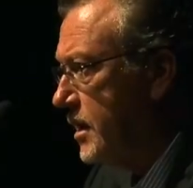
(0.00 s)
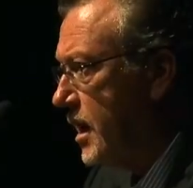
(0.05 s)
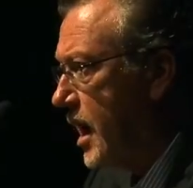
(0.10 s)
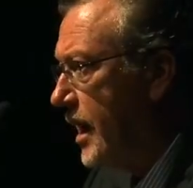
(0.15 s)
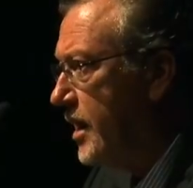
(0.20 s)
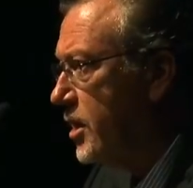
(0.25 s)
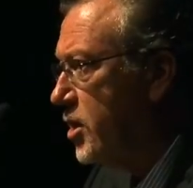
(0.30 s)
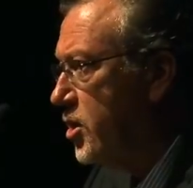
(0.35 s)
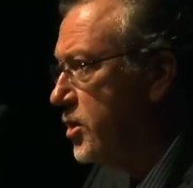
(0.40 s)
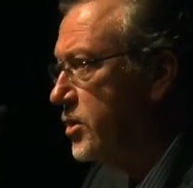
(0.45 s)

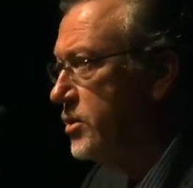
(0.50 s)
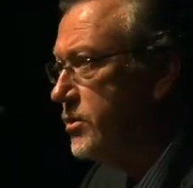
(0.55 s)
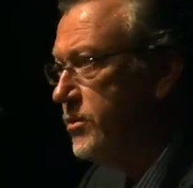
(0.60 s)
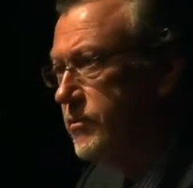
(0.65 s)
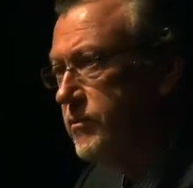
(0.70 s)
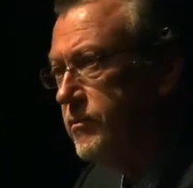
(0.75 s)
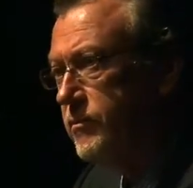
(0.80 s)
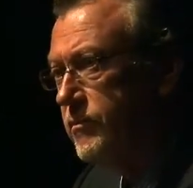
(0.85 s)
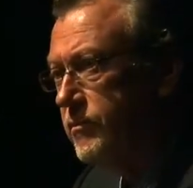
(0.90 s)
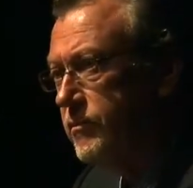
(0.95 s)
I couldn't
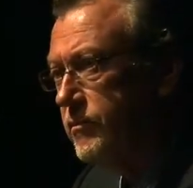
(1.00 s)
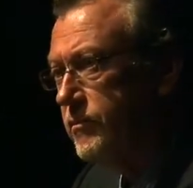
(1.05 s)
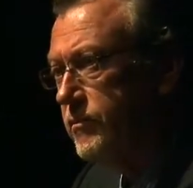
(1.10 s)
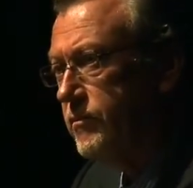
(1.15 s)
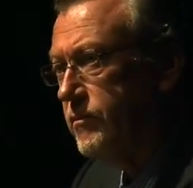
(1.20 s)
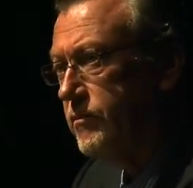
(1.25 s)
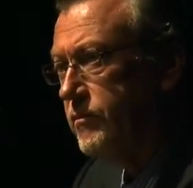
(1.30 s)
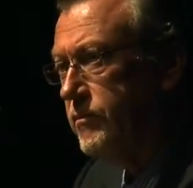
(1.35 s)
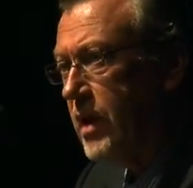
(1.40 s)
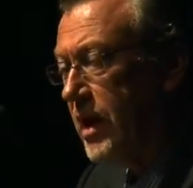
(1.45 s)

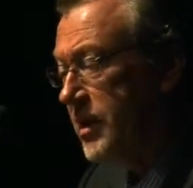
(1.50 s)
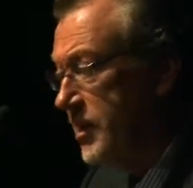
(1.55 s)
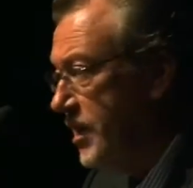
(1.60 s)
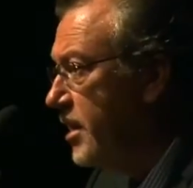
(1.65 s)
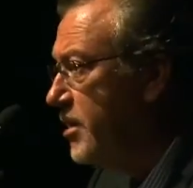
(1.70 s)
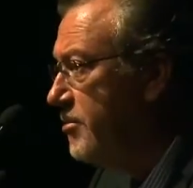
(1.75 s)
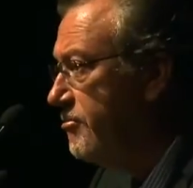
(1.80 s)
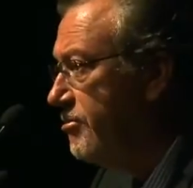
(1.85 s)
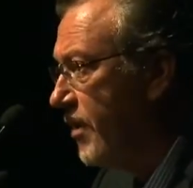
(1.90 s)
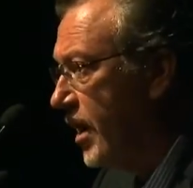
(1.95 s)

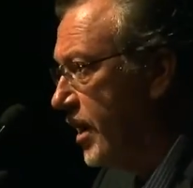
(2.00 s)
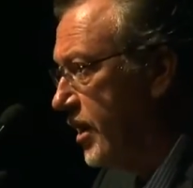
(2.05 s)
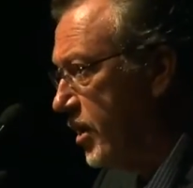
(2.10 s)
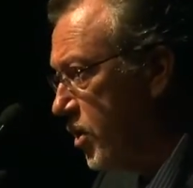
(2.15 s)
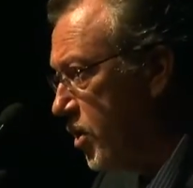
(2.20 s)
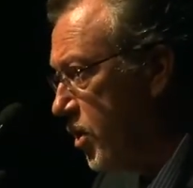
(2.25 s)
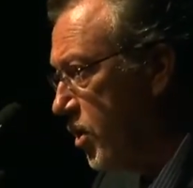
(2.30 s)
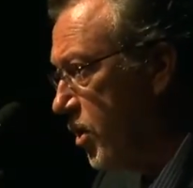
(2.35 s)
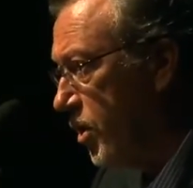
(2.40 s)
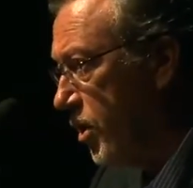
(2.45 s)
identify
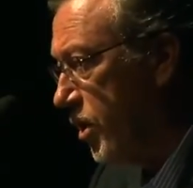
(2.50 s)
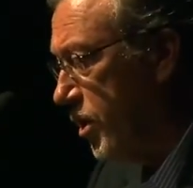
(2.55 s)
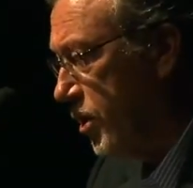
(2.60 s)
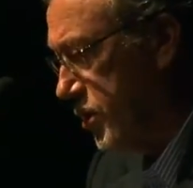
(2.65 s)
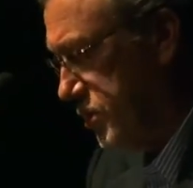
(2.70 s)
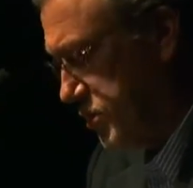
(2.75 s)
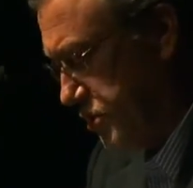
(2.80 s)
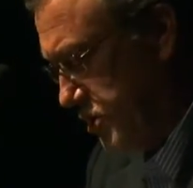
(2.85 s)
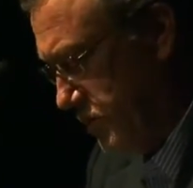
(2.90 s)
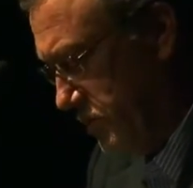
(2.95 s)
her
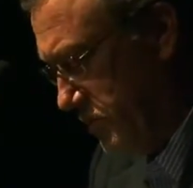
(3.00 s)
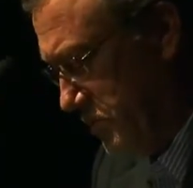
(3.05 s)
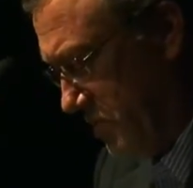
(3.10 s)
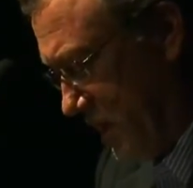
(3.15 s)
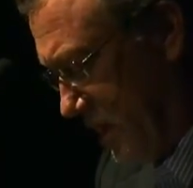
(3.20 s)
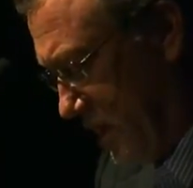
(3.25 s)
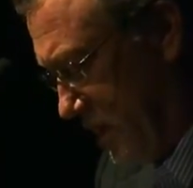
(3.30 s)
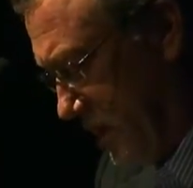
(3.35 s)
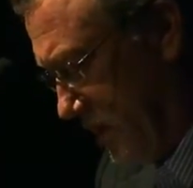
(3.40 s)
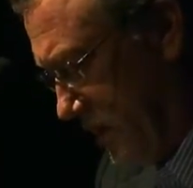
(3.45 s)
or she would
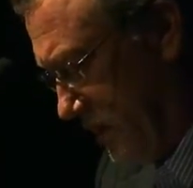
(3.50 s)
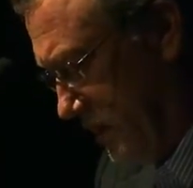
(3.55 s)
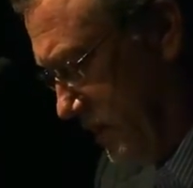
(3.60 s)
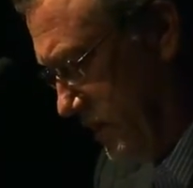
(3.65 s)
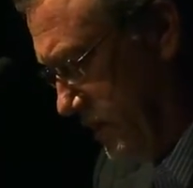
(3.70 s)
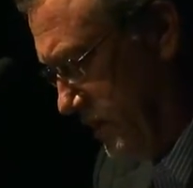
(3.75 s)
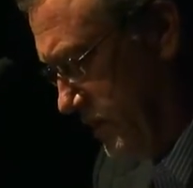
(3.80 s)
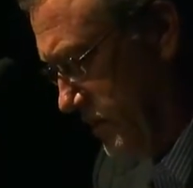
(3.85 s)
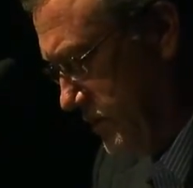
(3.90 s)
be killed.